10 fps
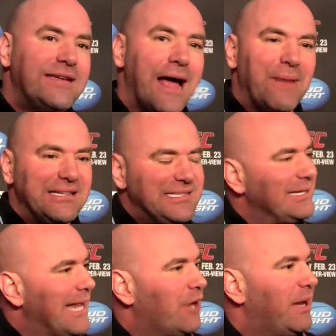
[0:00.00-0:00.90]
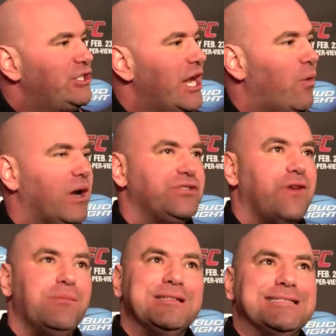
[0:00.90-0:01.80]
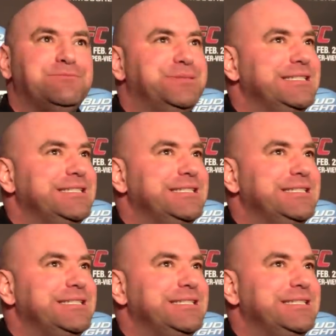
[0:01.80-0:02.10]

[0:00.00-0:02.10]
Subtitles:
time I'd sit down in my chair and watch the fight, I'd be like,